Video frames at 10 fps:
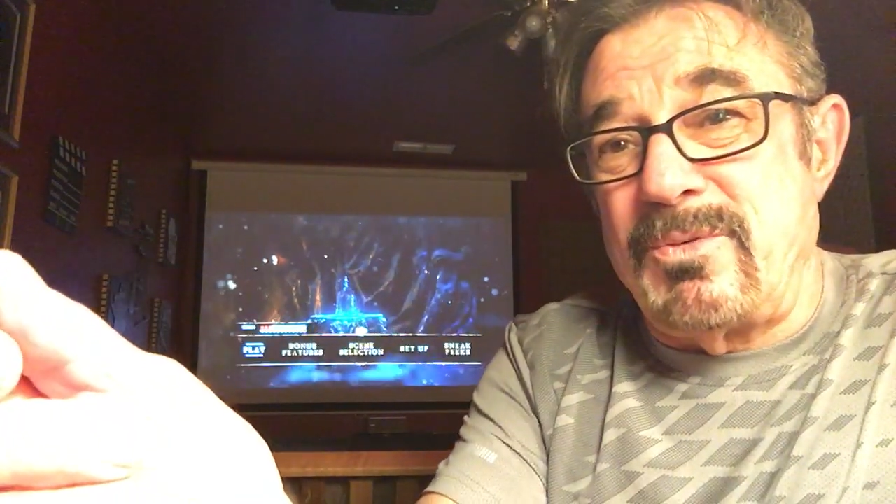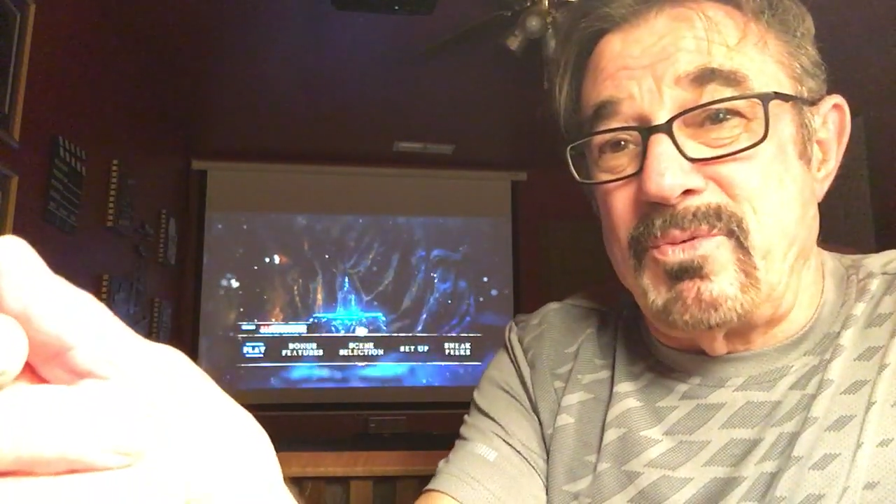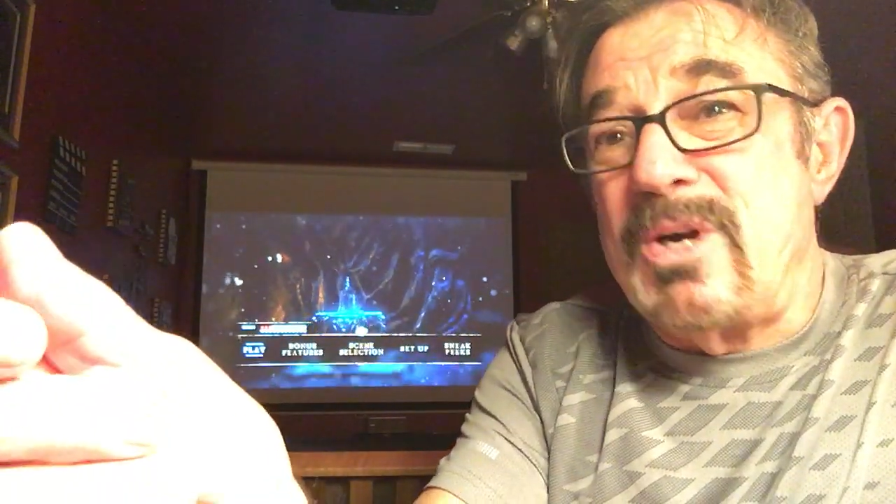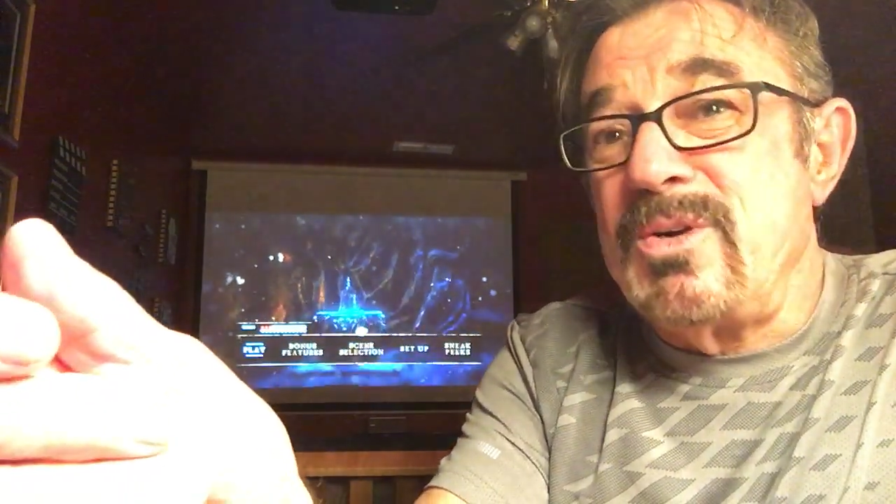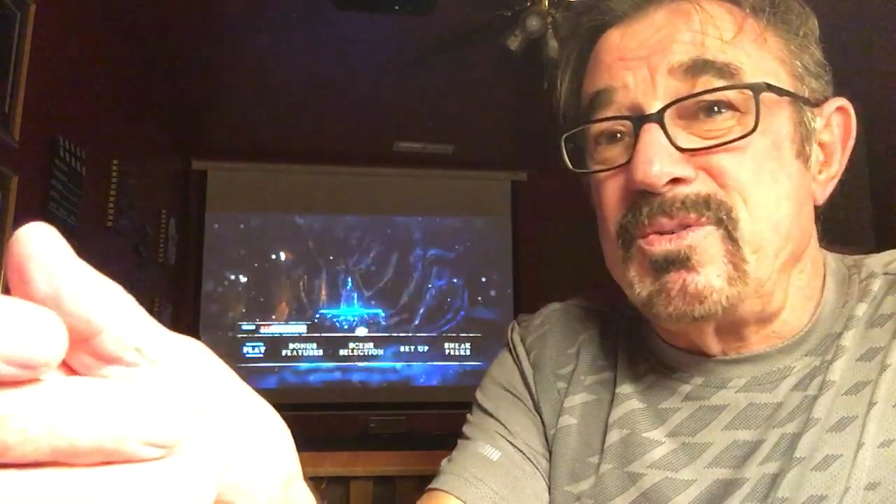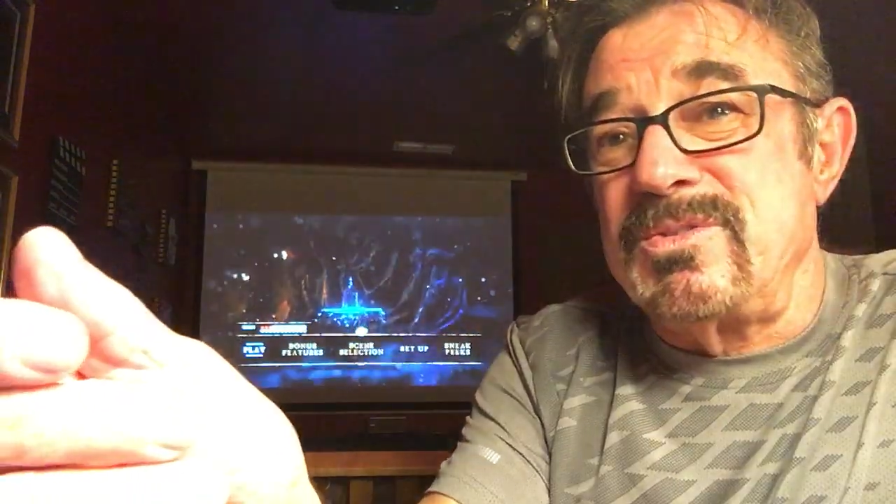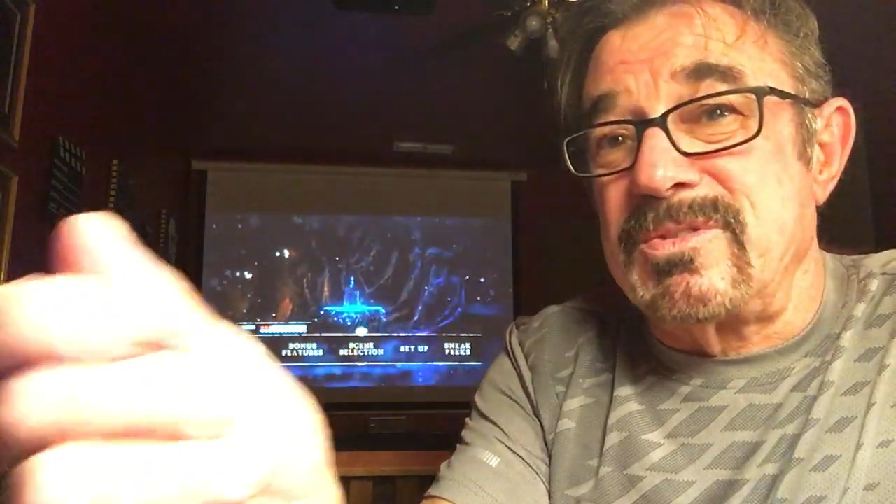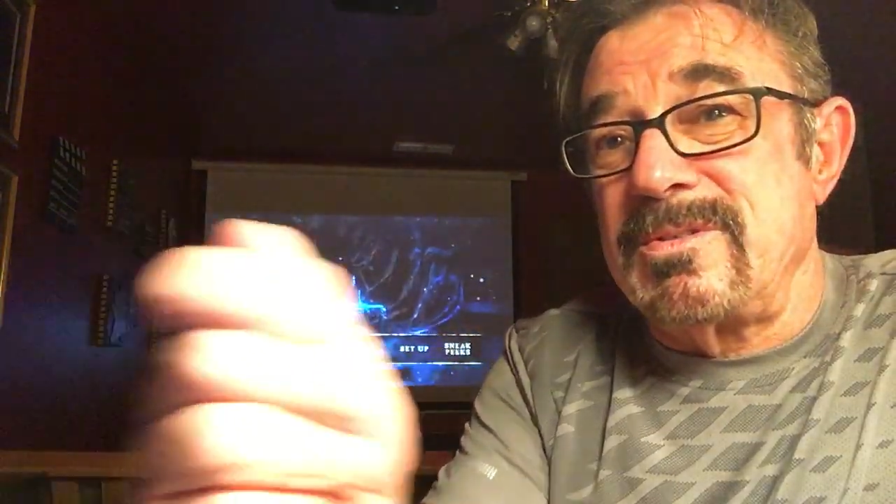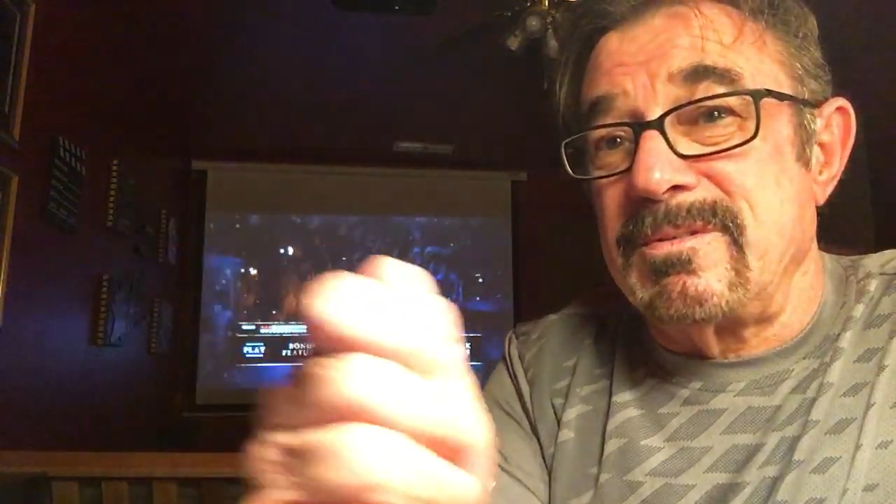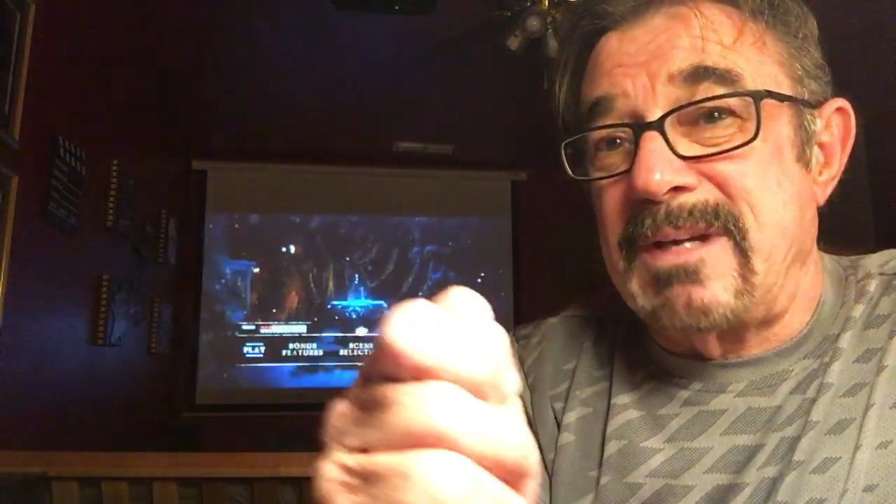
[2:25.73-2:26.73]

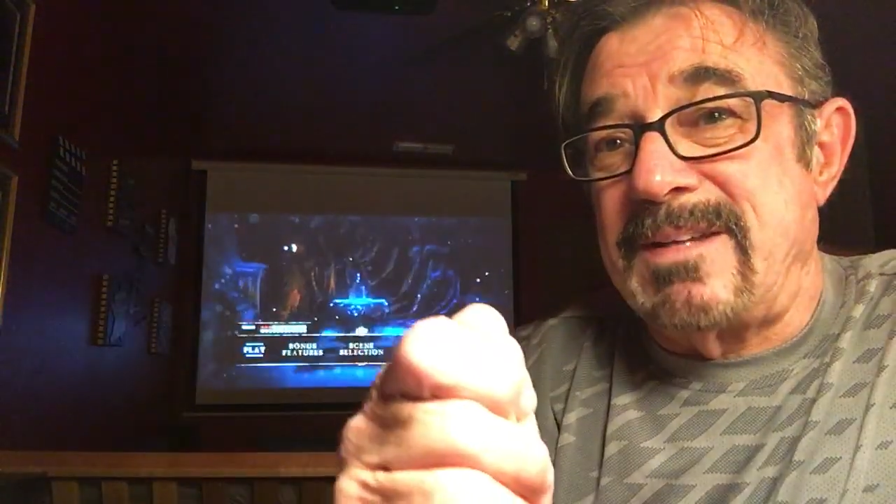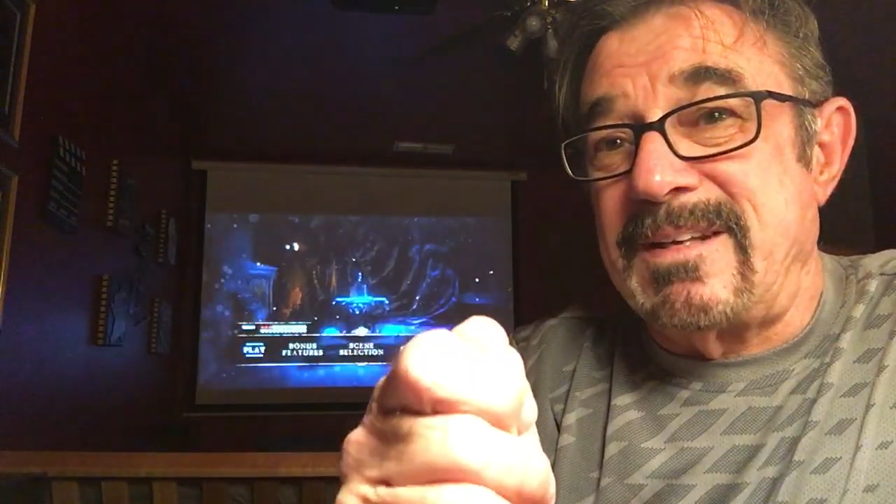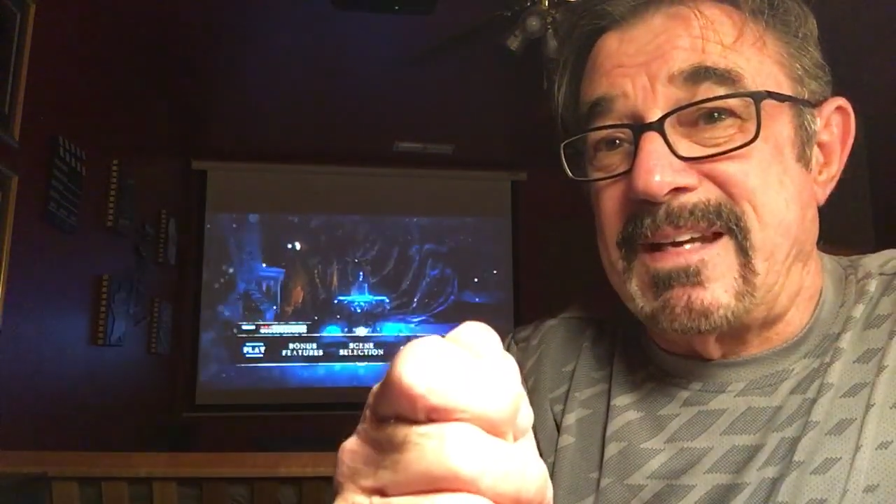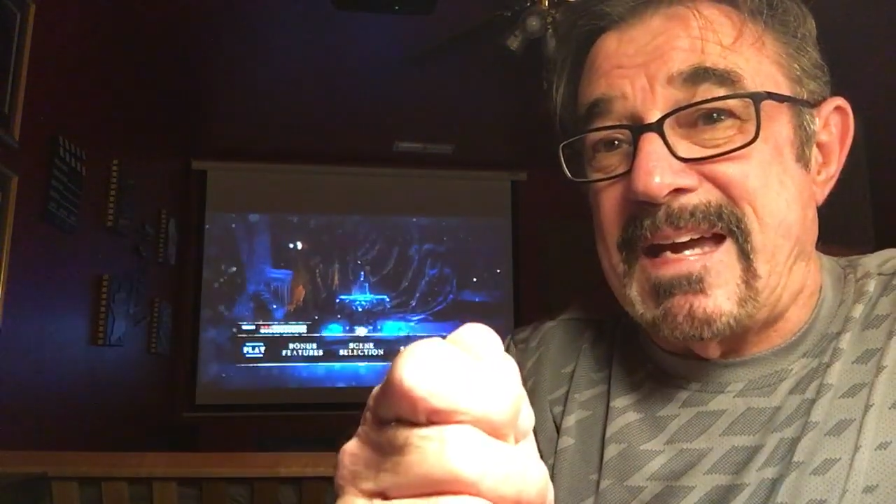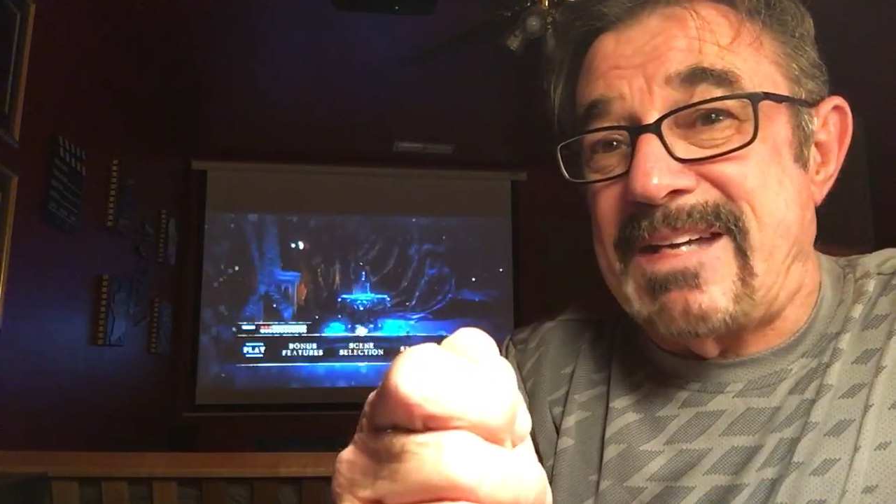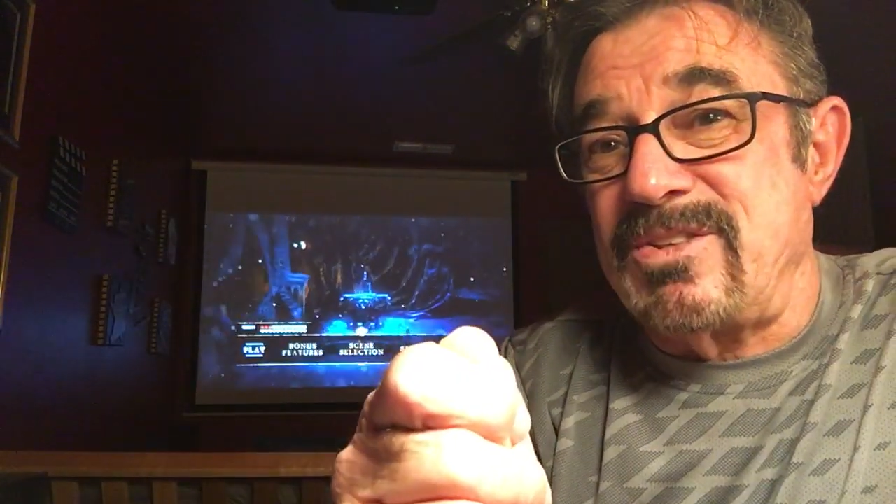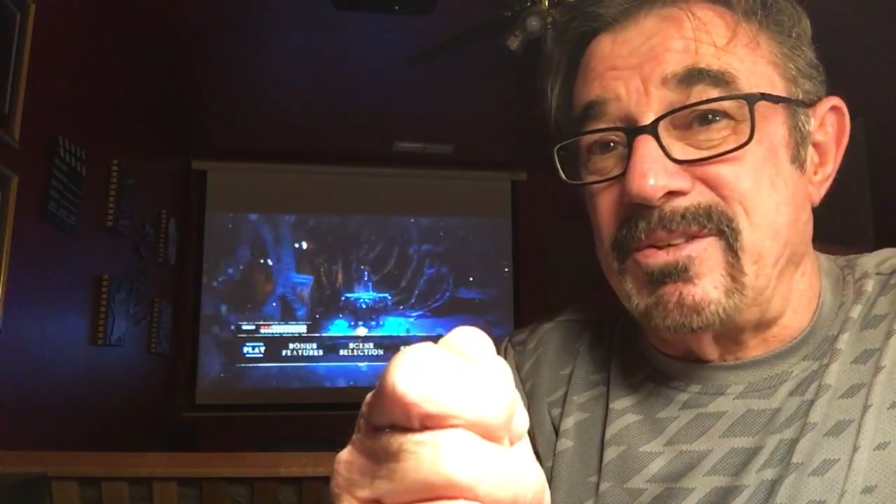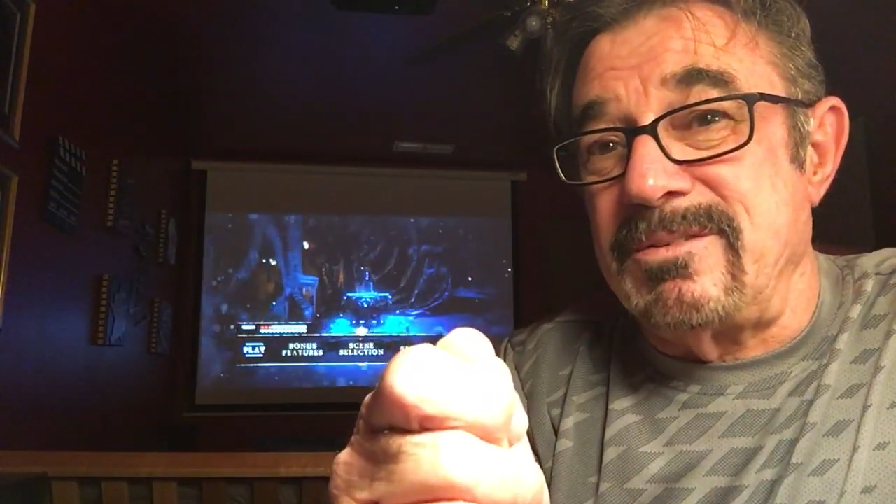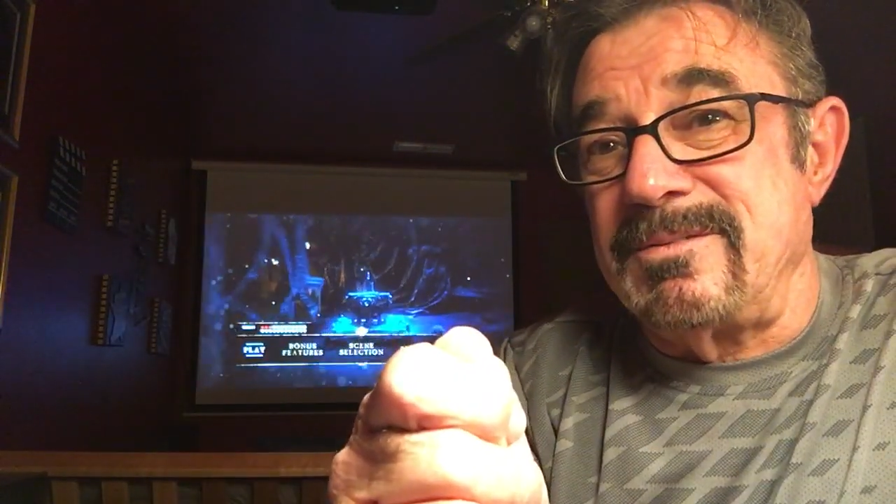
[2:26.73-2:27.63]
rose at the castle,